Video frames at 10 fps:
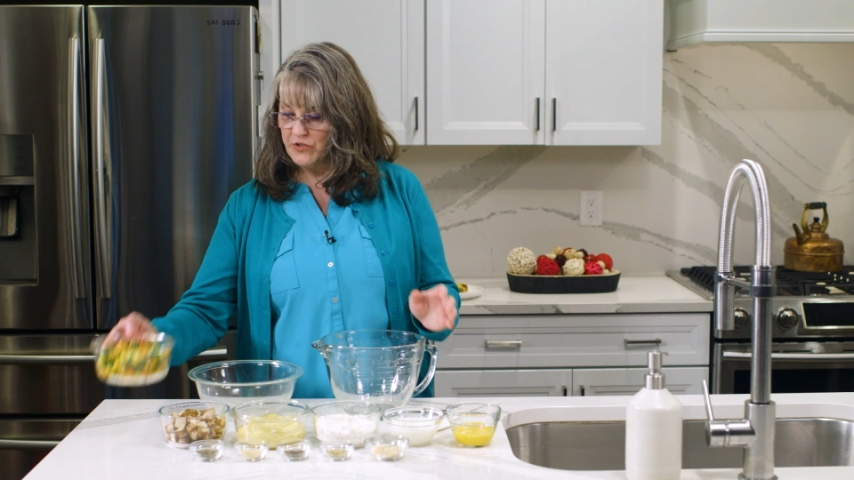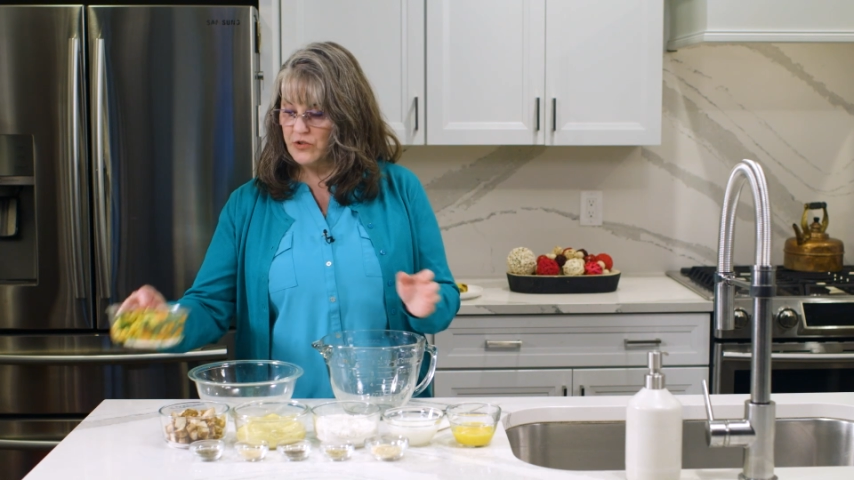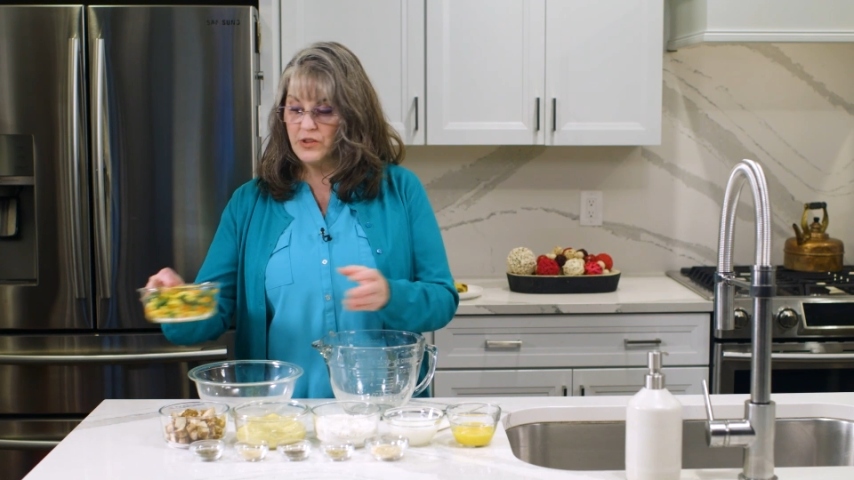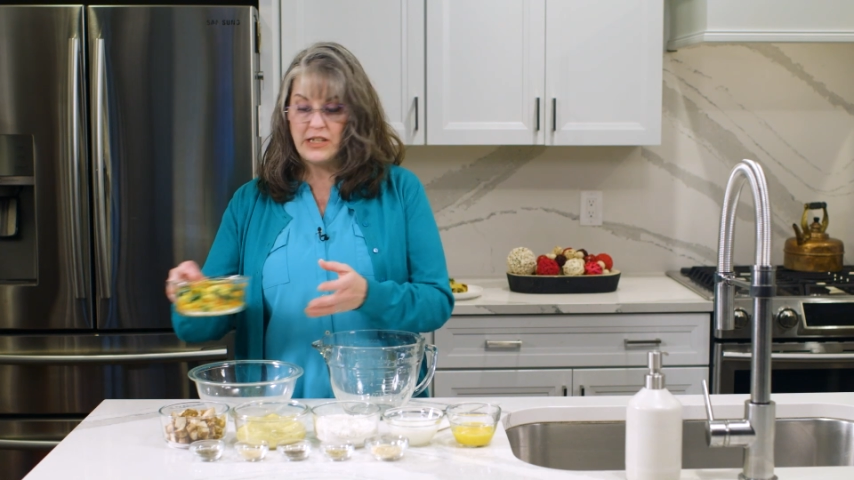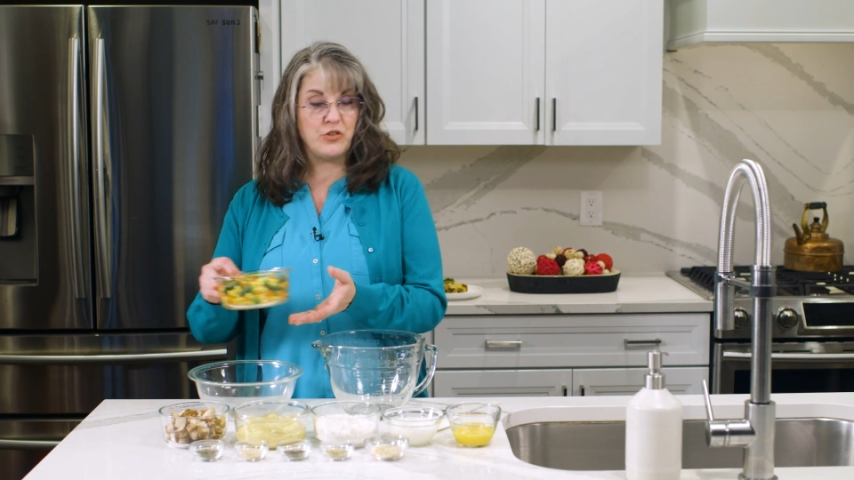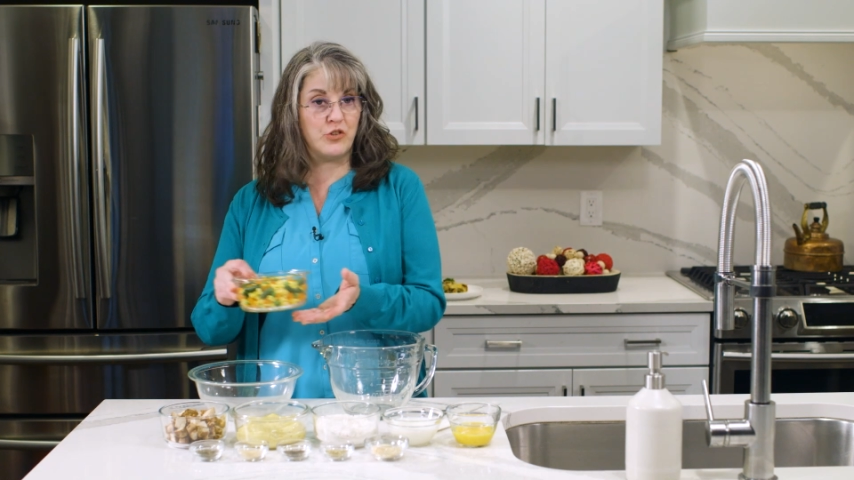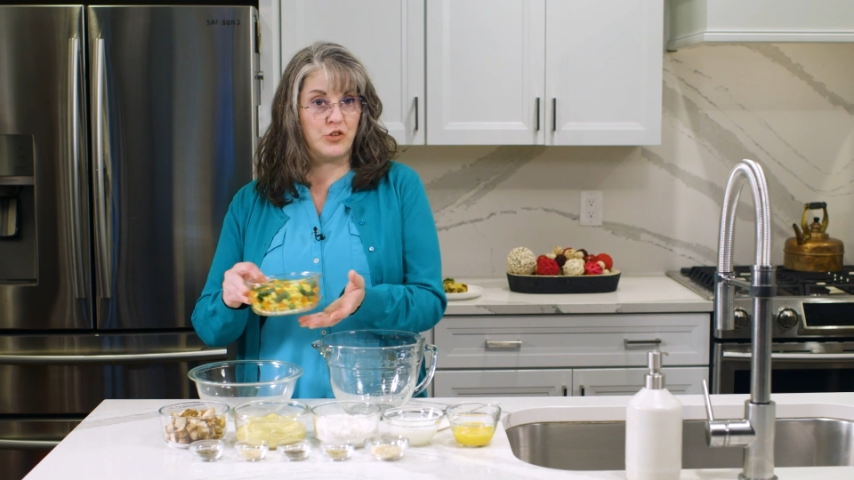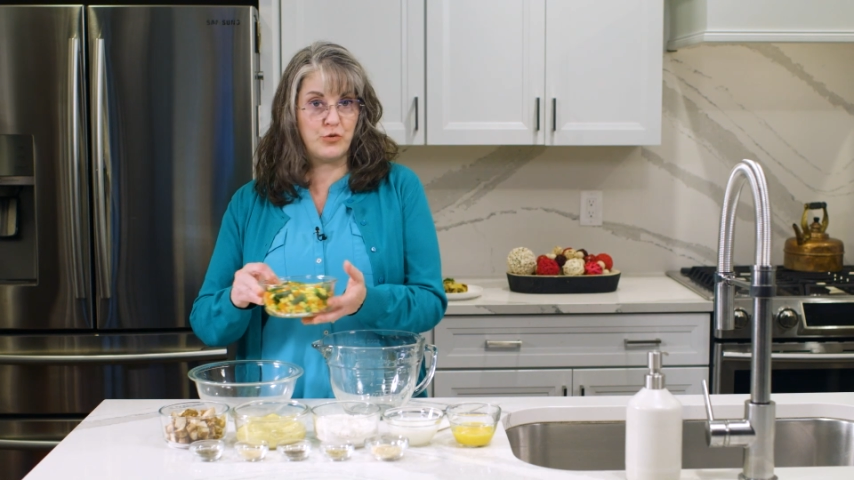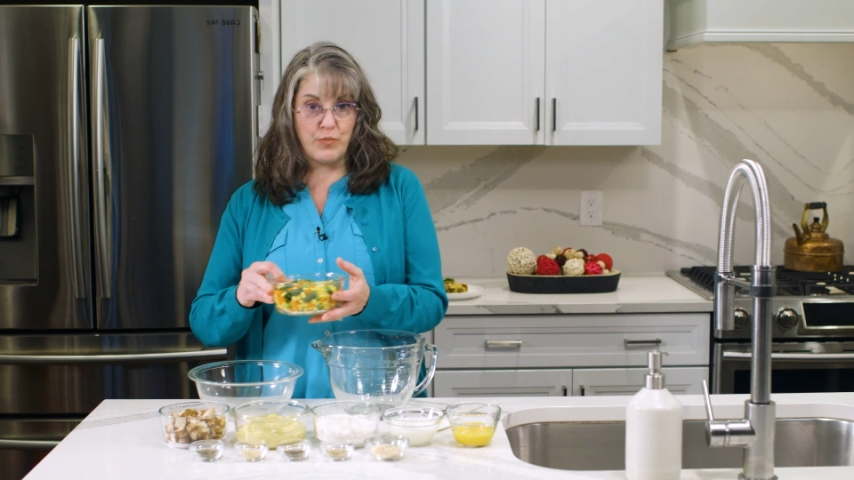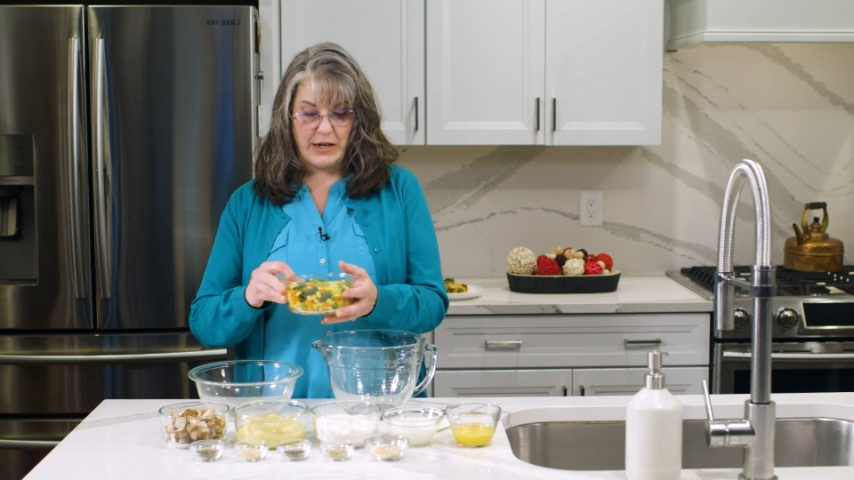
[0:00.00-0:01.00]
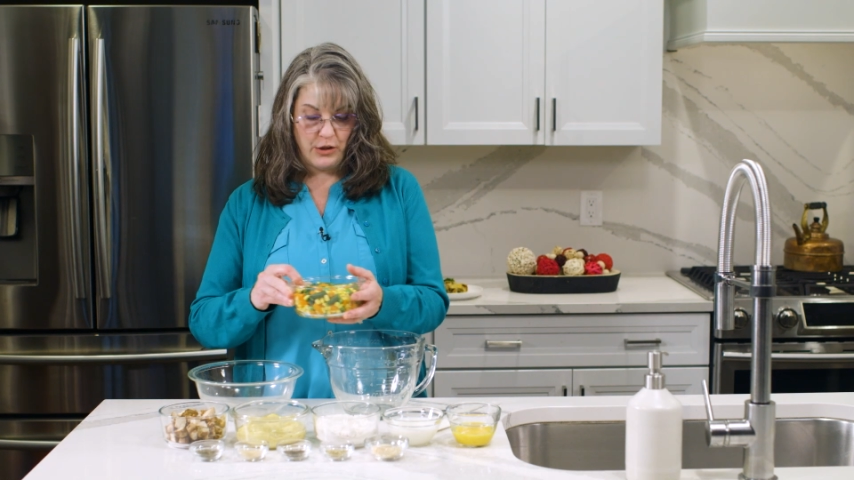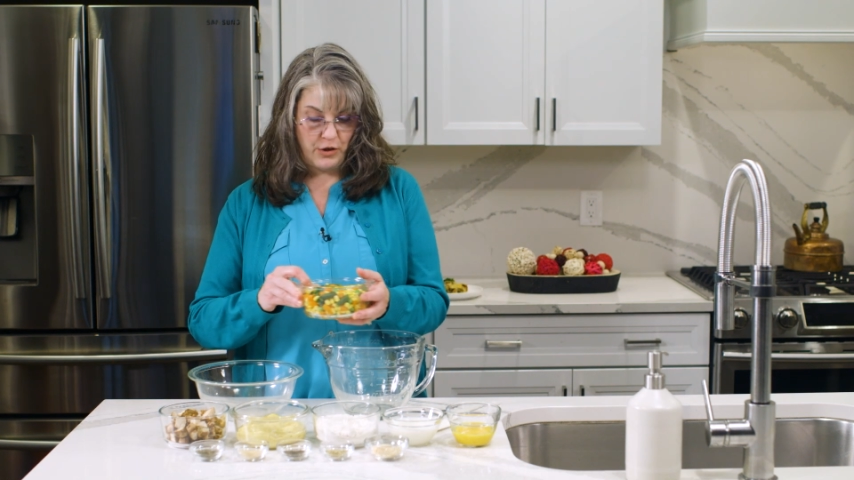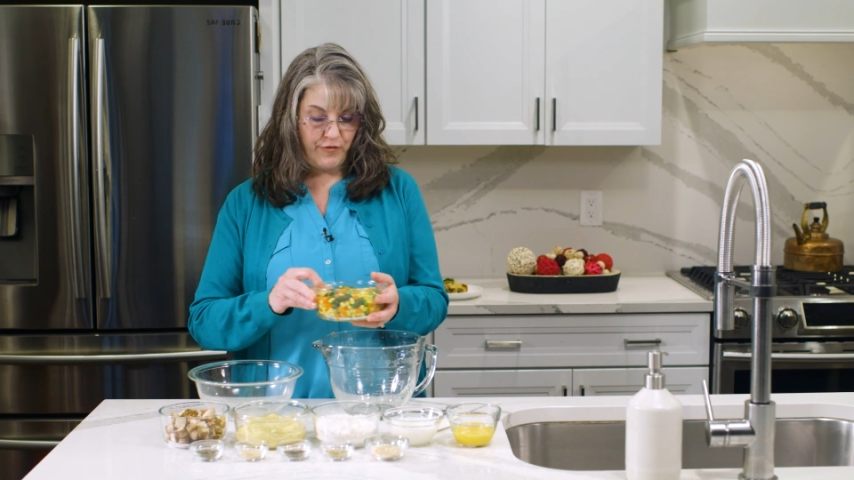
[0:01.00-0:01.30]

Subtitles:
So these are just regular